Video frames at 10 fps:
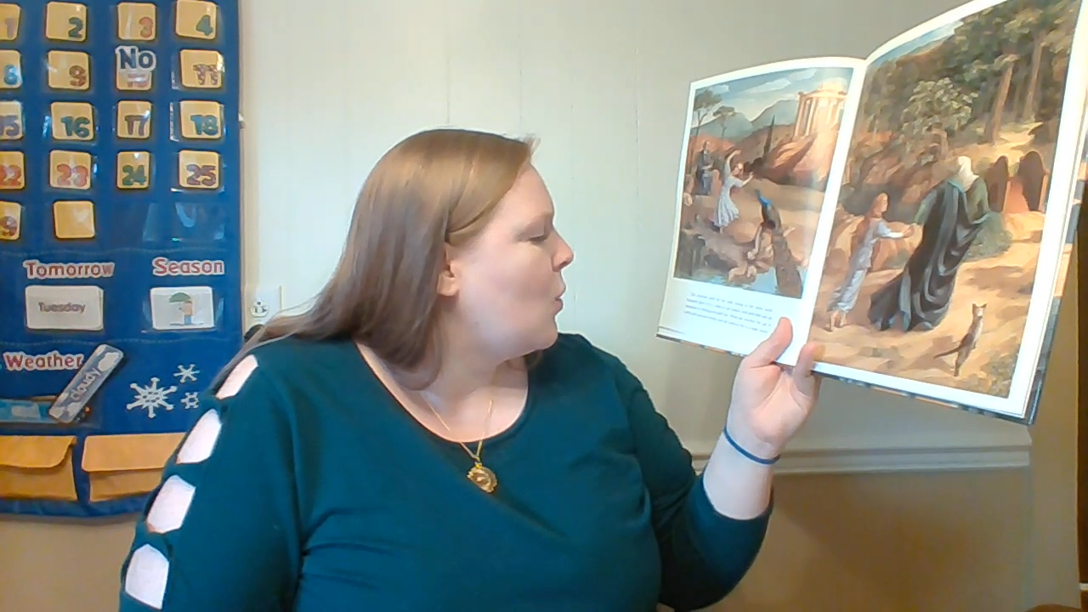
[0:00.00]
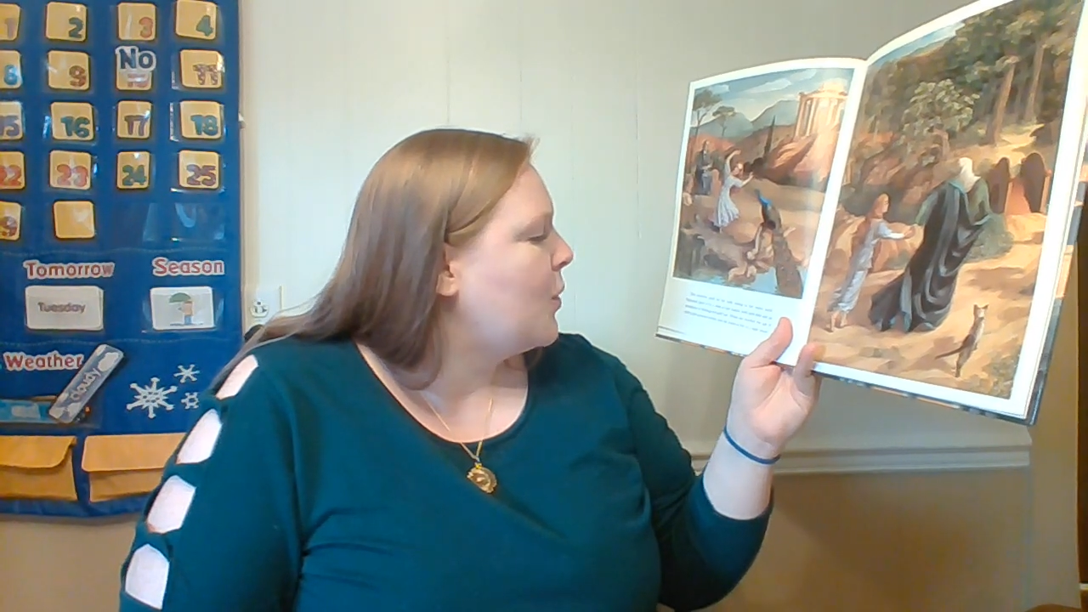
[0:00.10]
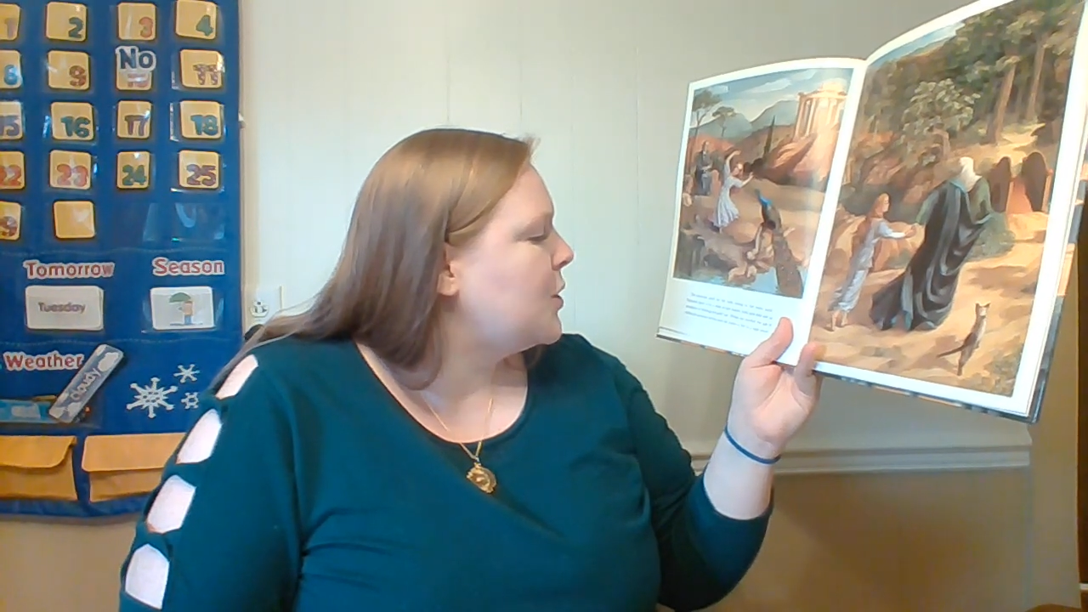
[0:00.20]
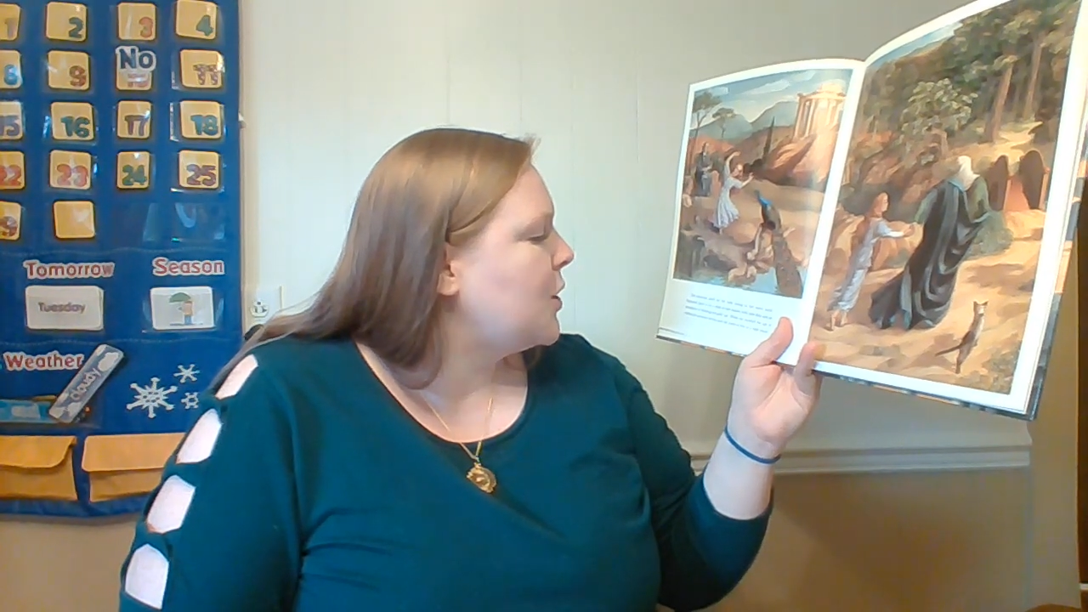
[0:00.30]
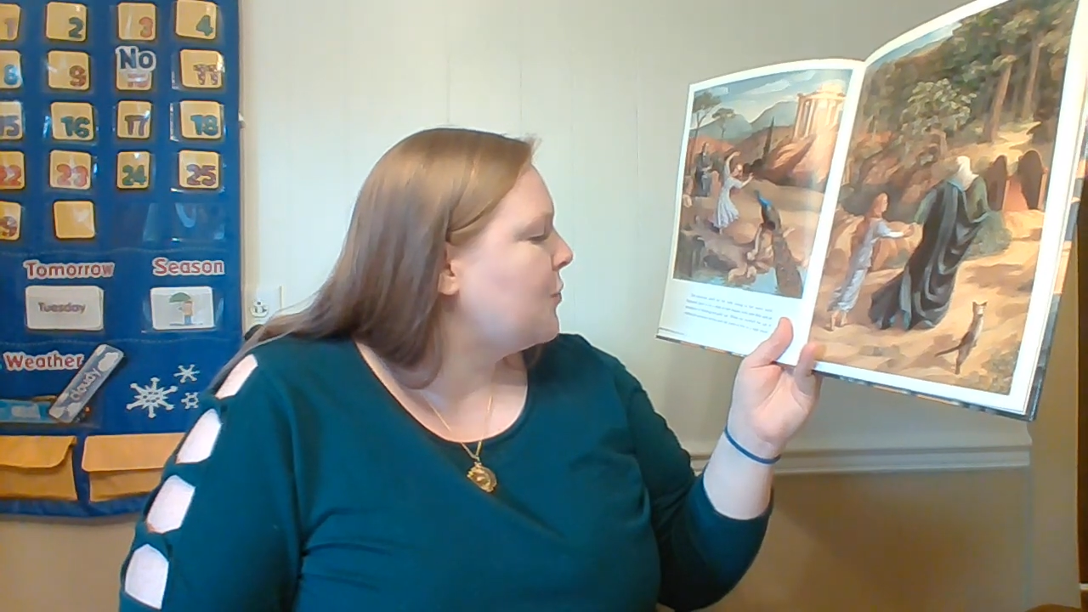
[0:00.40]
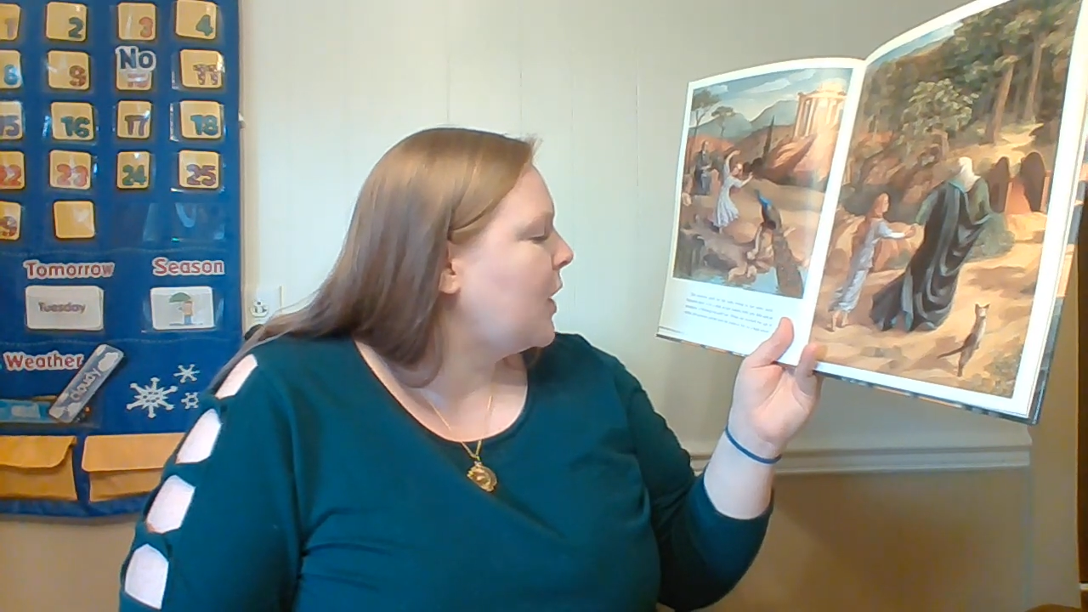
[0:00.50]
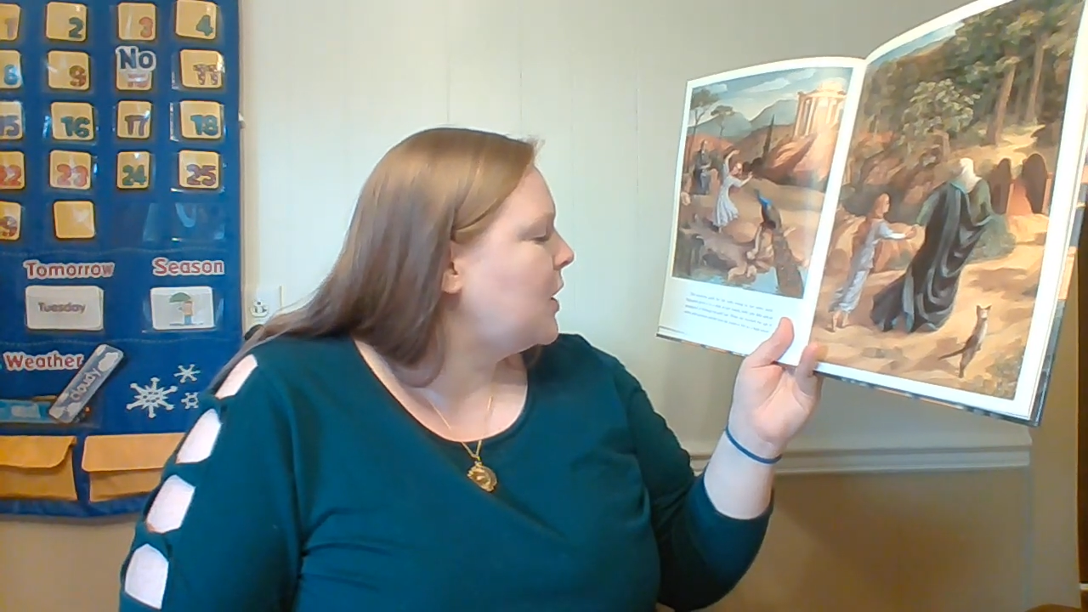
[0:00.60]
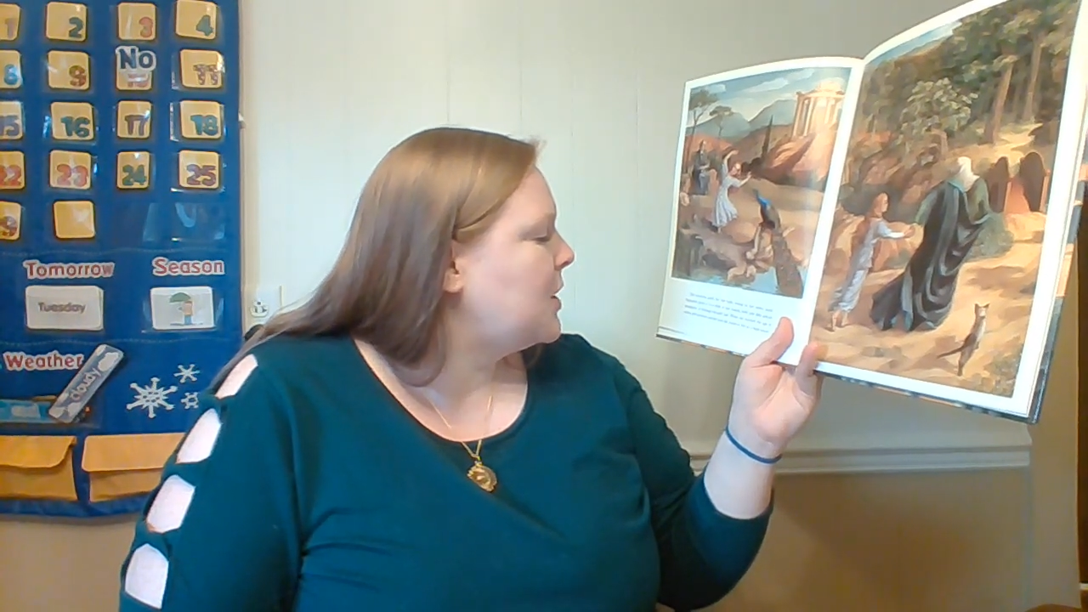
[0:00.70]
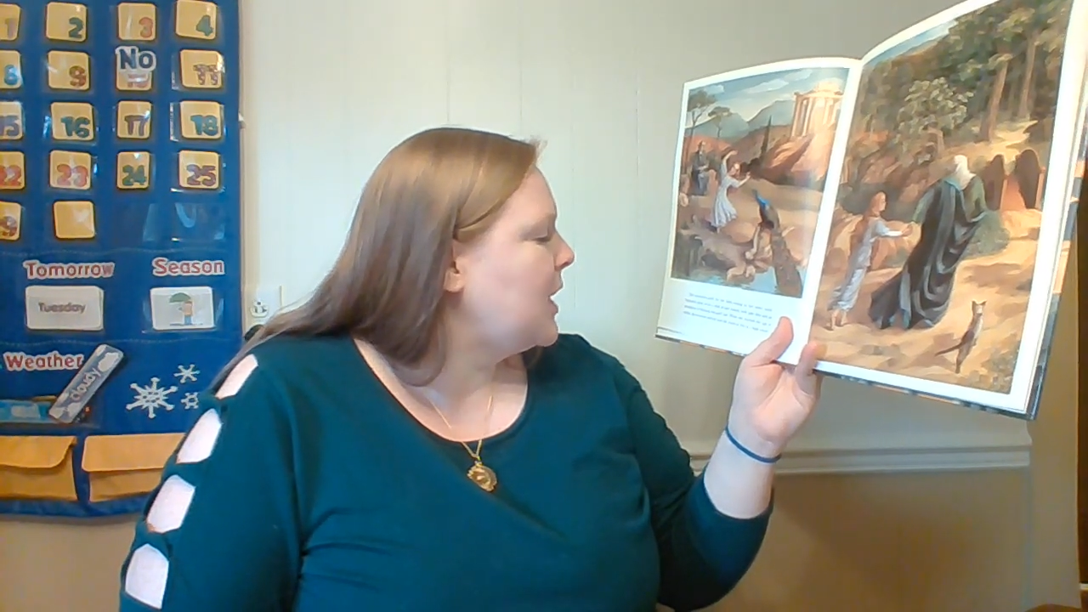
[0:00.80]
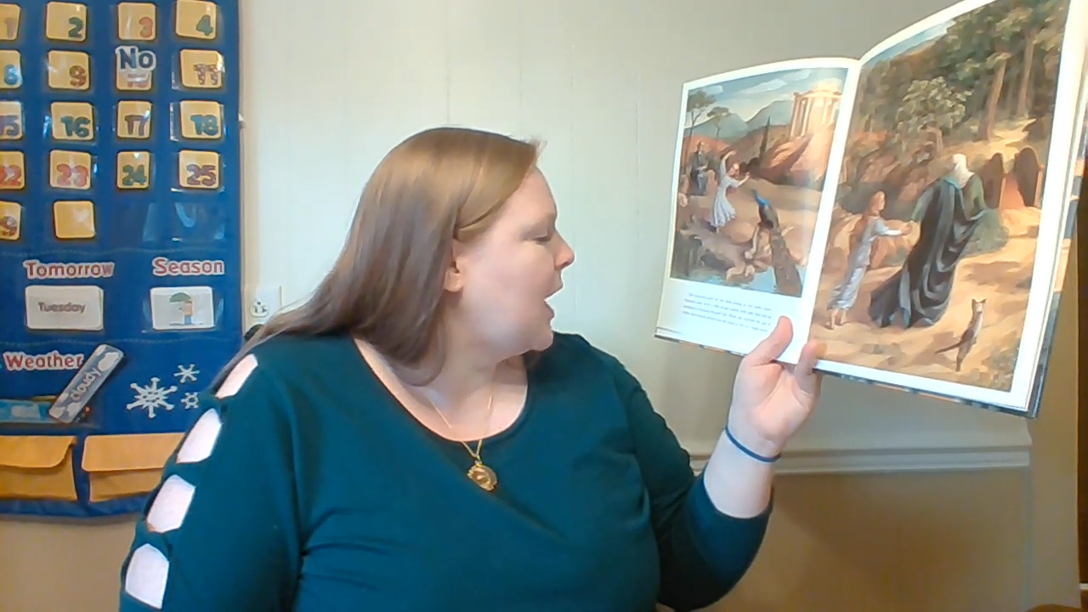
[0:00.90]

When she reached the